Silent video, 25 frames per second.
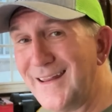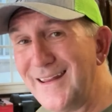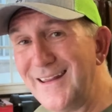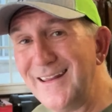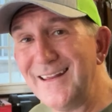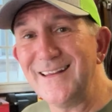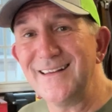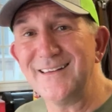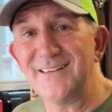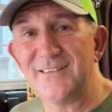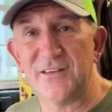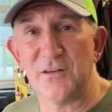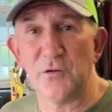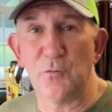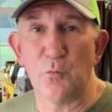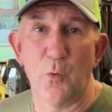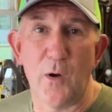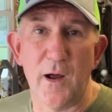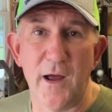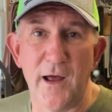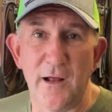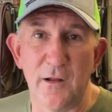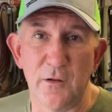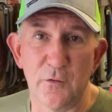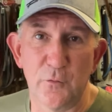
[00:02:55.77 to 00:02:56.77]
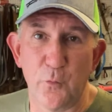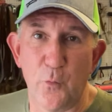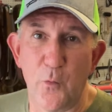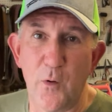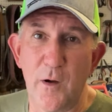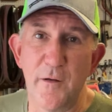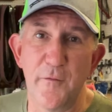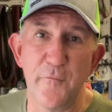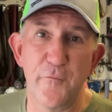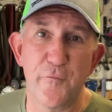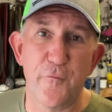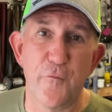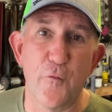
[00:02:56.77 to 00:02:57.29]
Easyweld
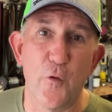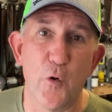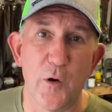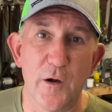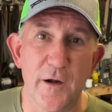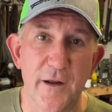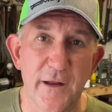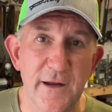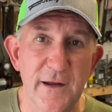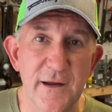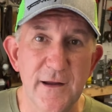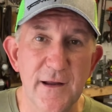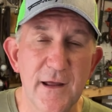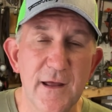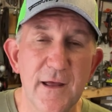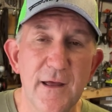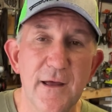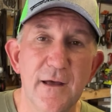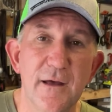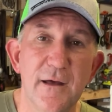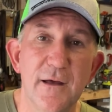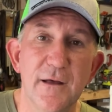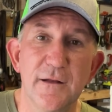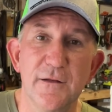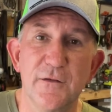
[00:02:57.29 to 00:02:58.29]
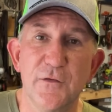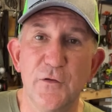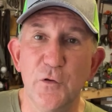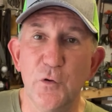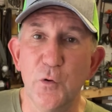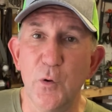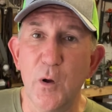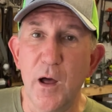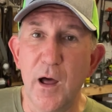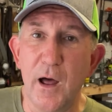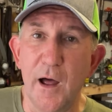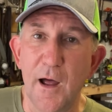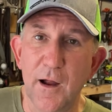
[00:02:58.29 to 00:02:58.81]
140
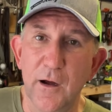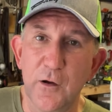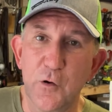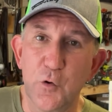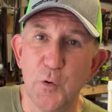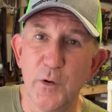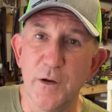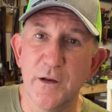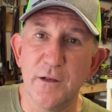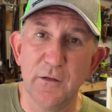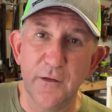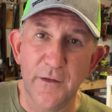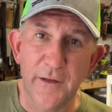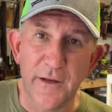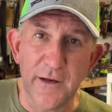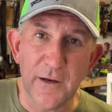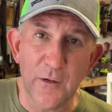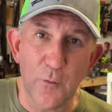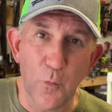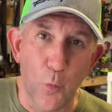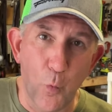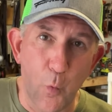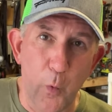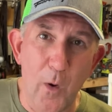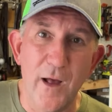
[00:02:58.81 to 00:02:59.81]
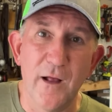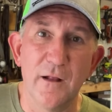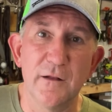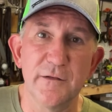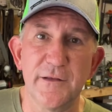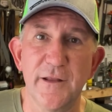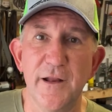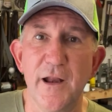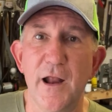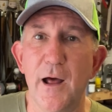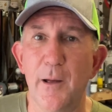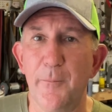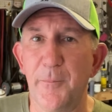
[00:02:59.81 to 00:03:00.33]
to quickly weld
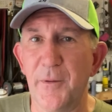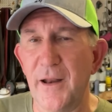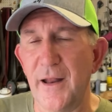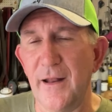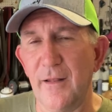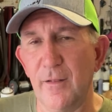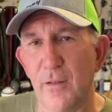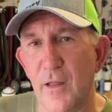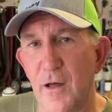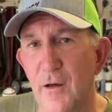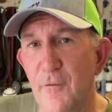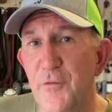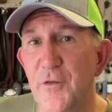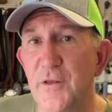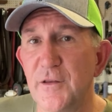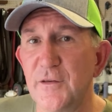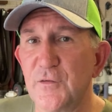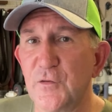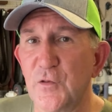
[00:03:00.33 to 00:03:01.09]
it up. And I love this